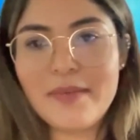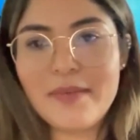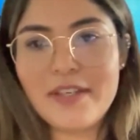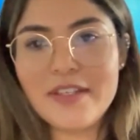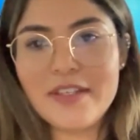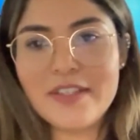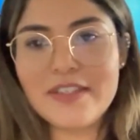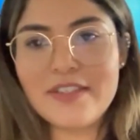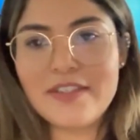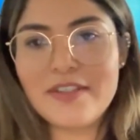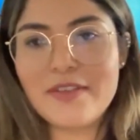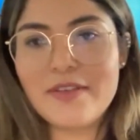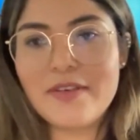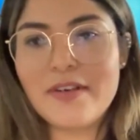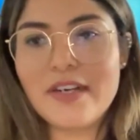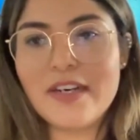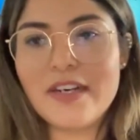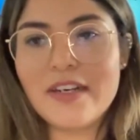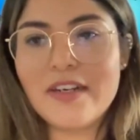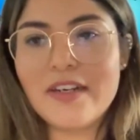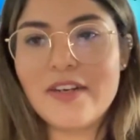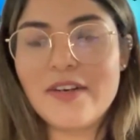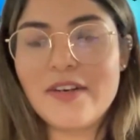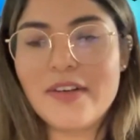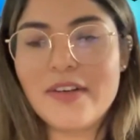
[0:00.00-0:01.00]
because you
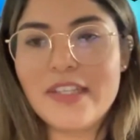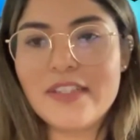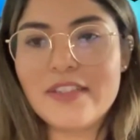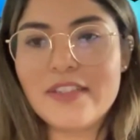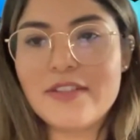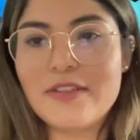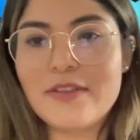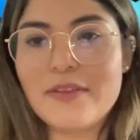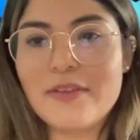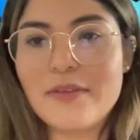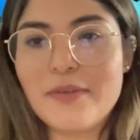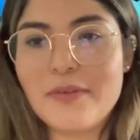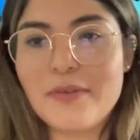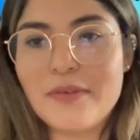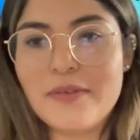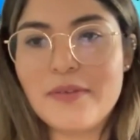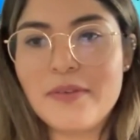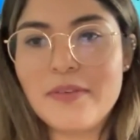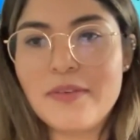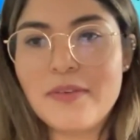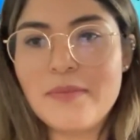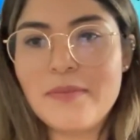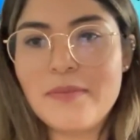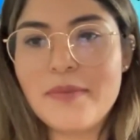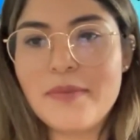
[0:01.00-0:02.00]
are going to
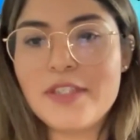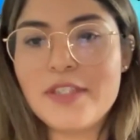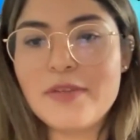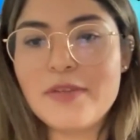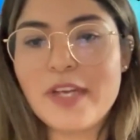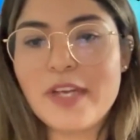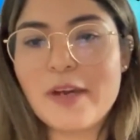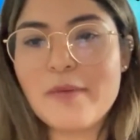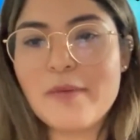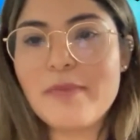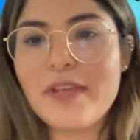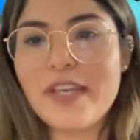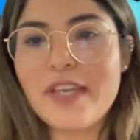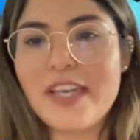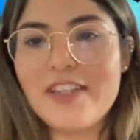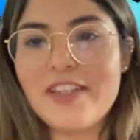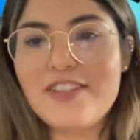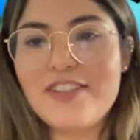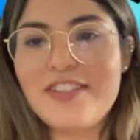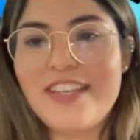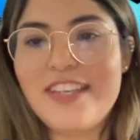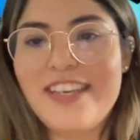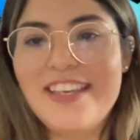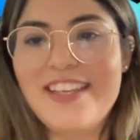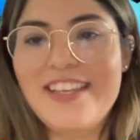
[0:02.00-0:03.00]
be doing a
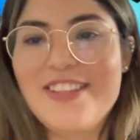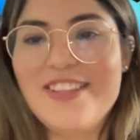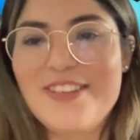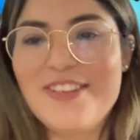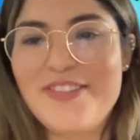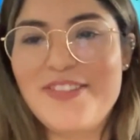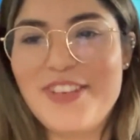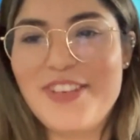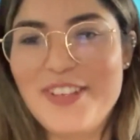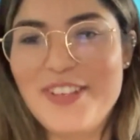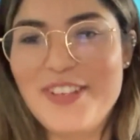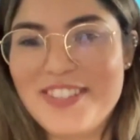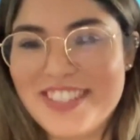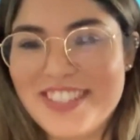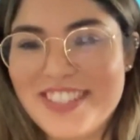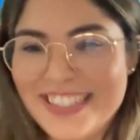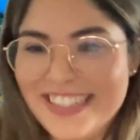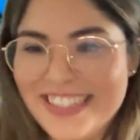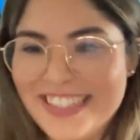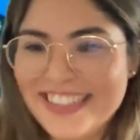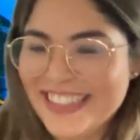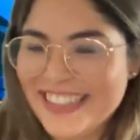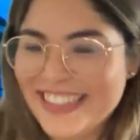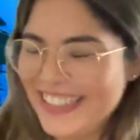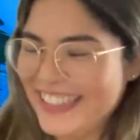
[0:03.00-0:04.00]
PhD in the
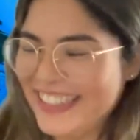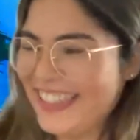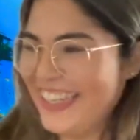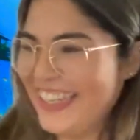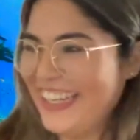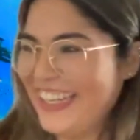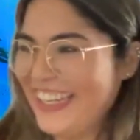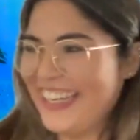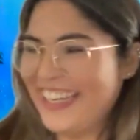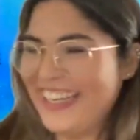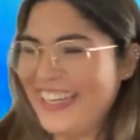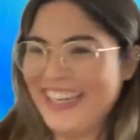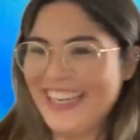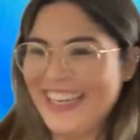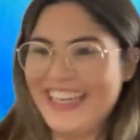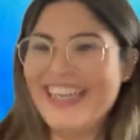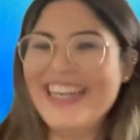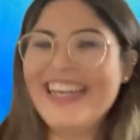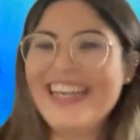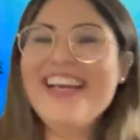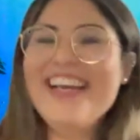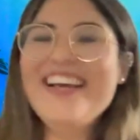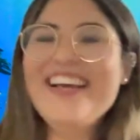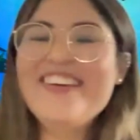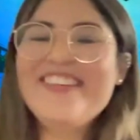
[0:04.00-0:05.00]
future.
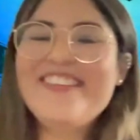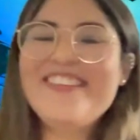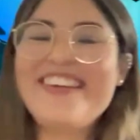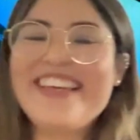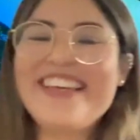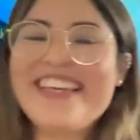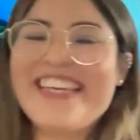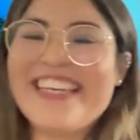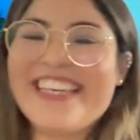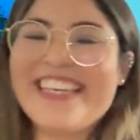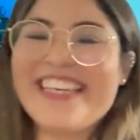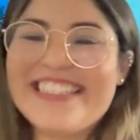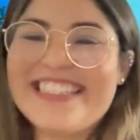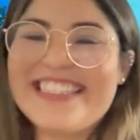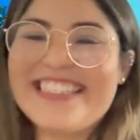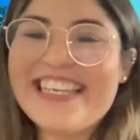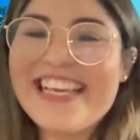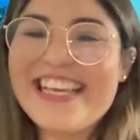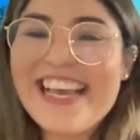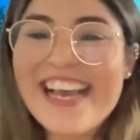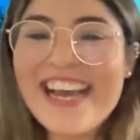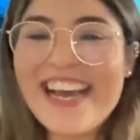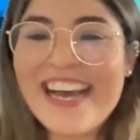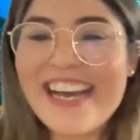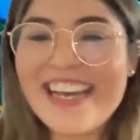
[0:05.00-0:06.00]
Because
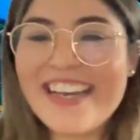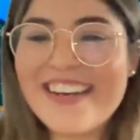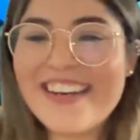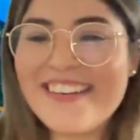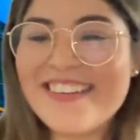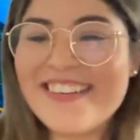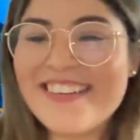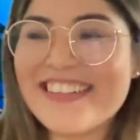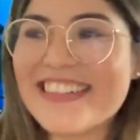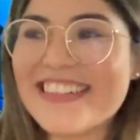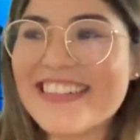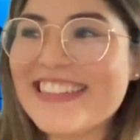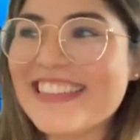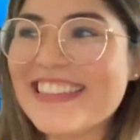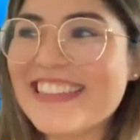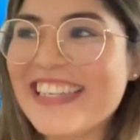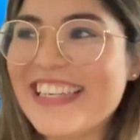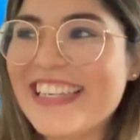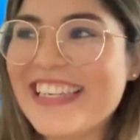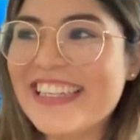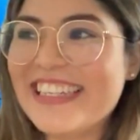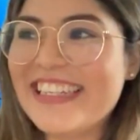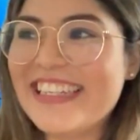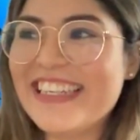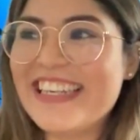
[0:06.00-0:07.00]
I
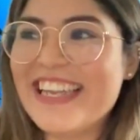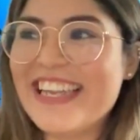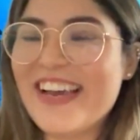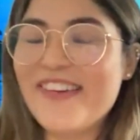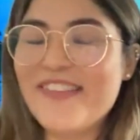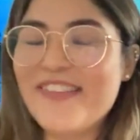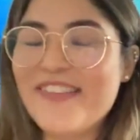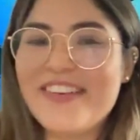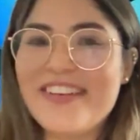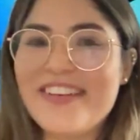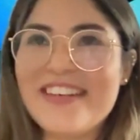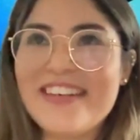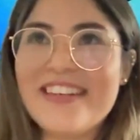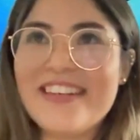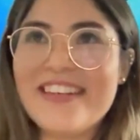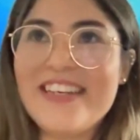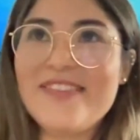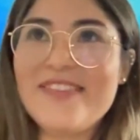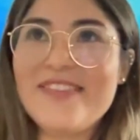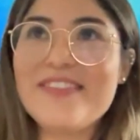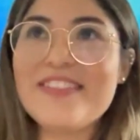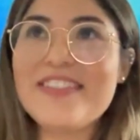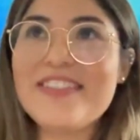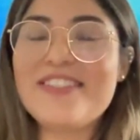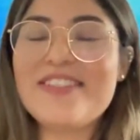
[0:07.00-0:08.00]
honestly never,
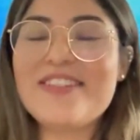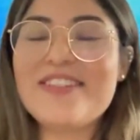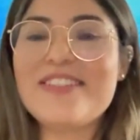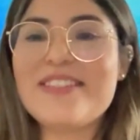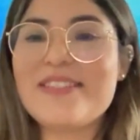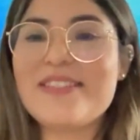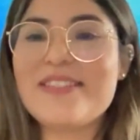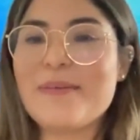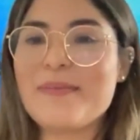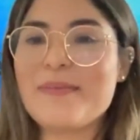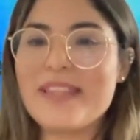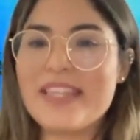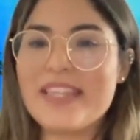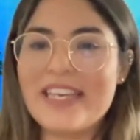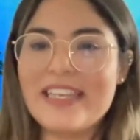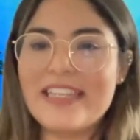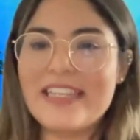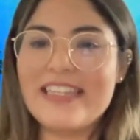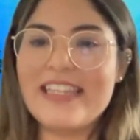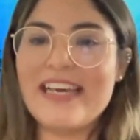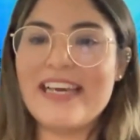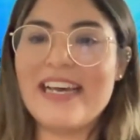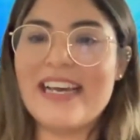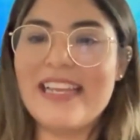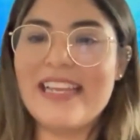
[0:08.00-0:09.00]
it was just
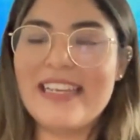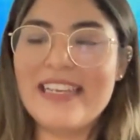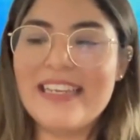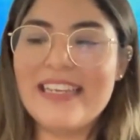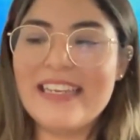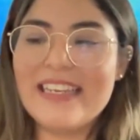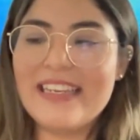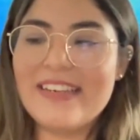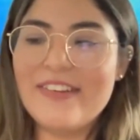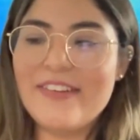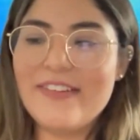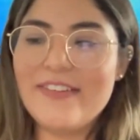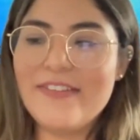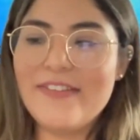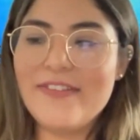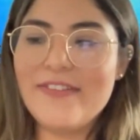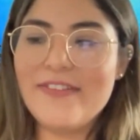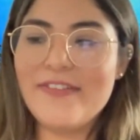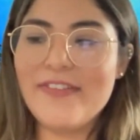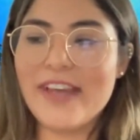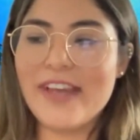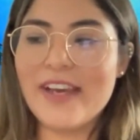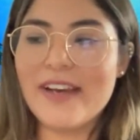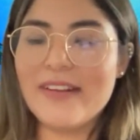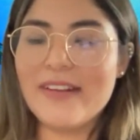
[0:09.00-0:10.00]
something that
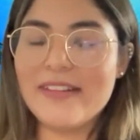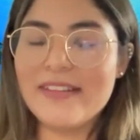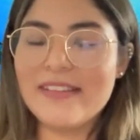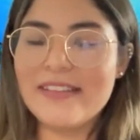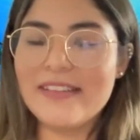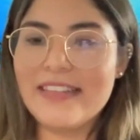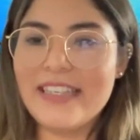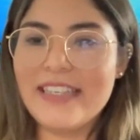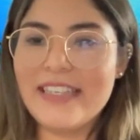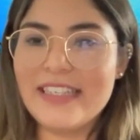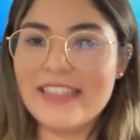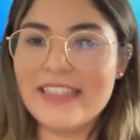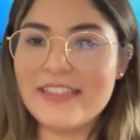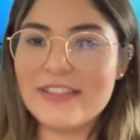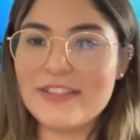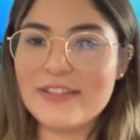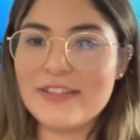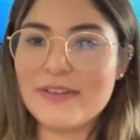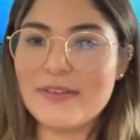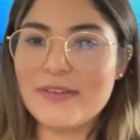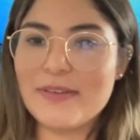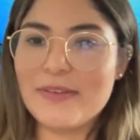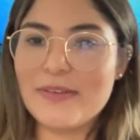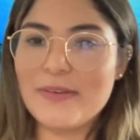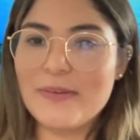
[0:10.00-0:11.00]
fell
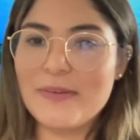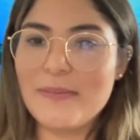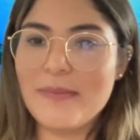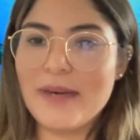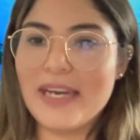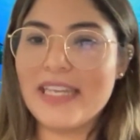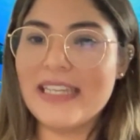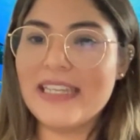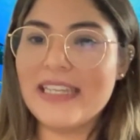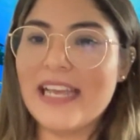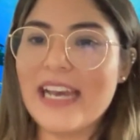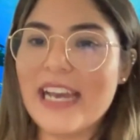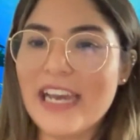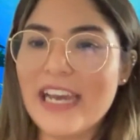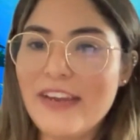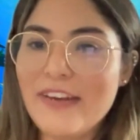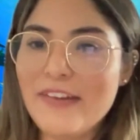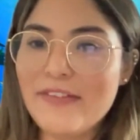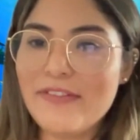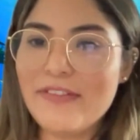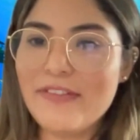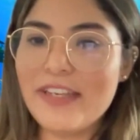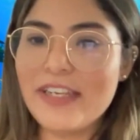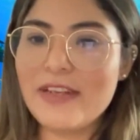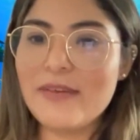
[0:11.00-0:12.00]
into my
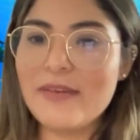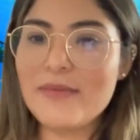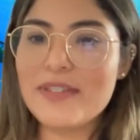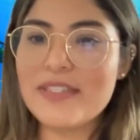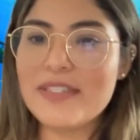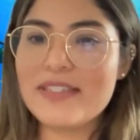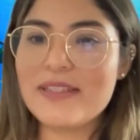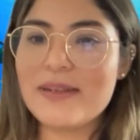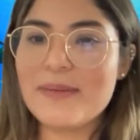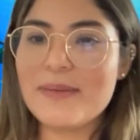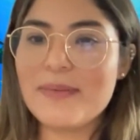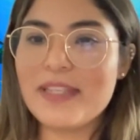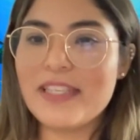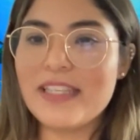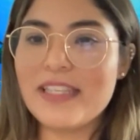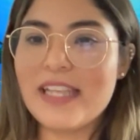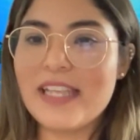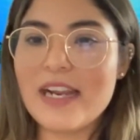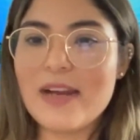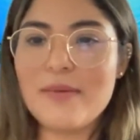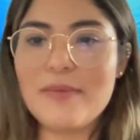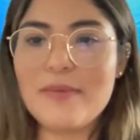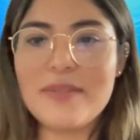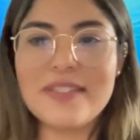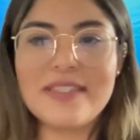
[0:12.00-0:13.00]
life, and it was something that
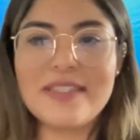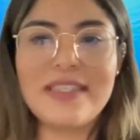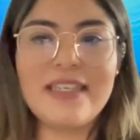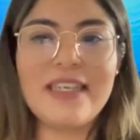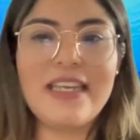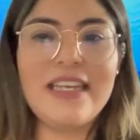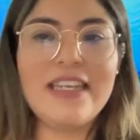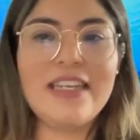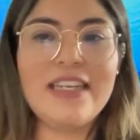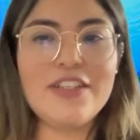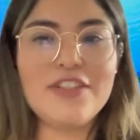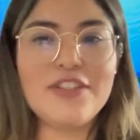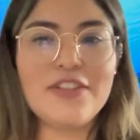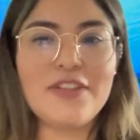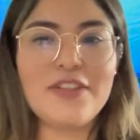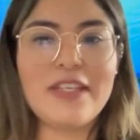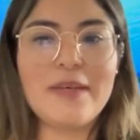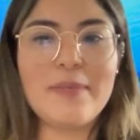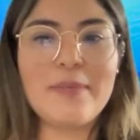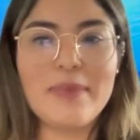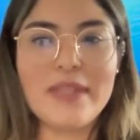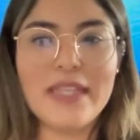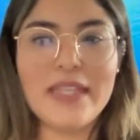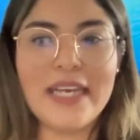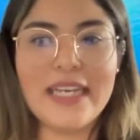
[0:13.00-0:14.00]
I wasn't initially
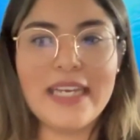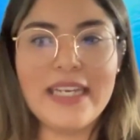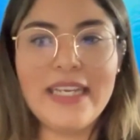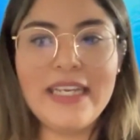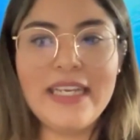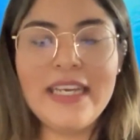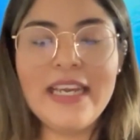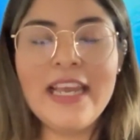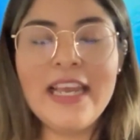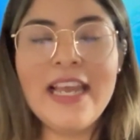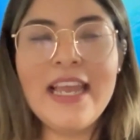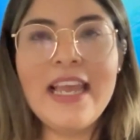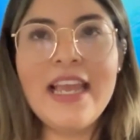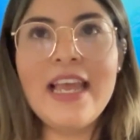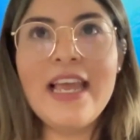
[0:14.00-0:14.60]
planning.